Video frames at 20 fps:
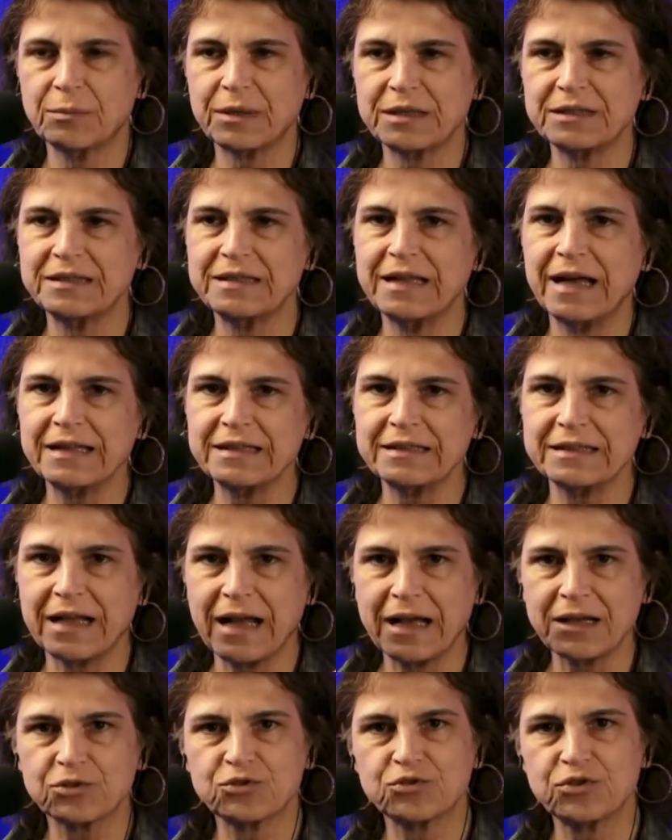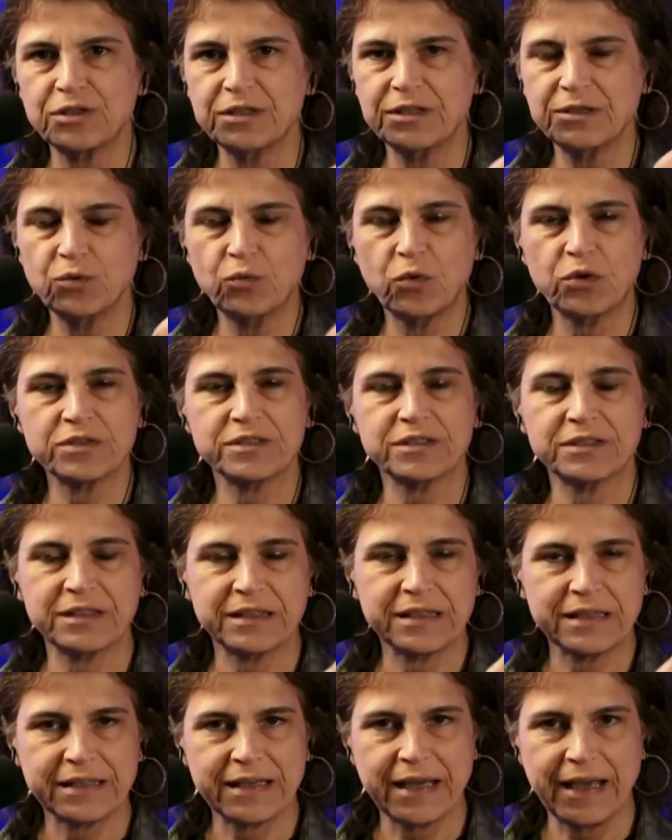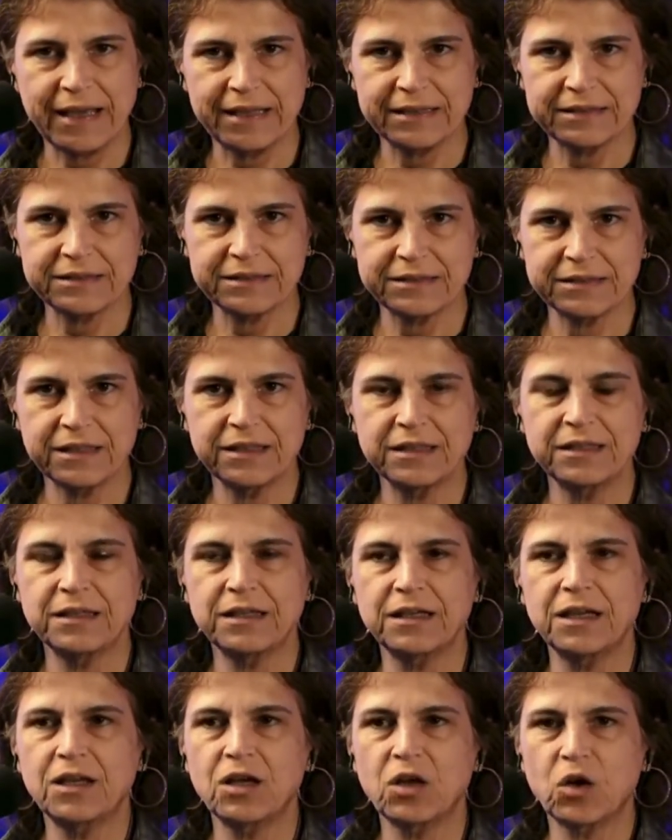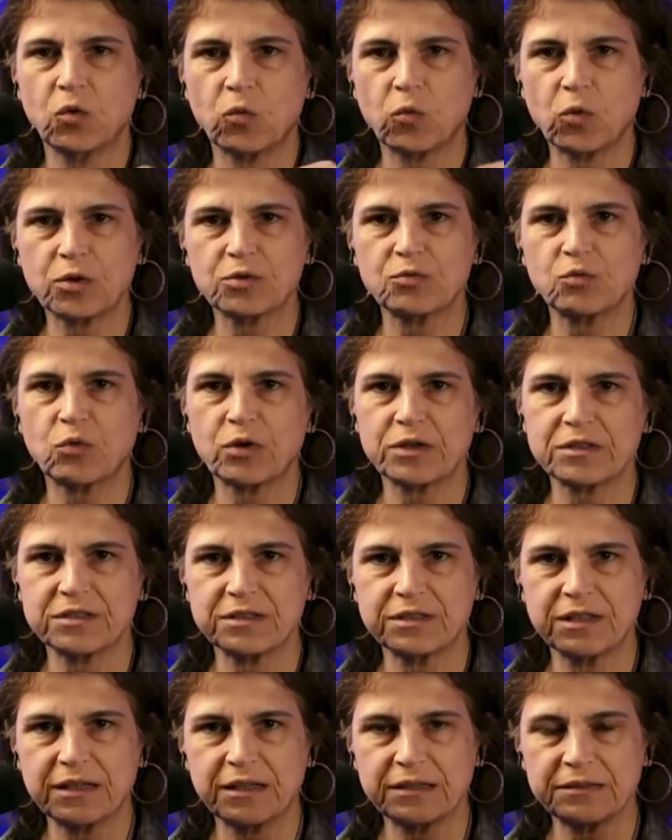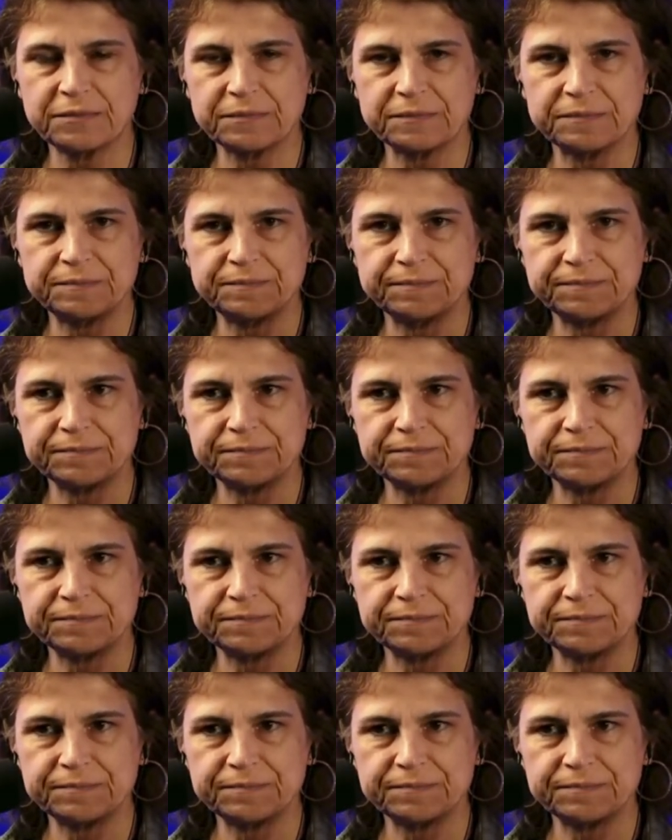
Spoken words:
but that actually wasn't the case. What was the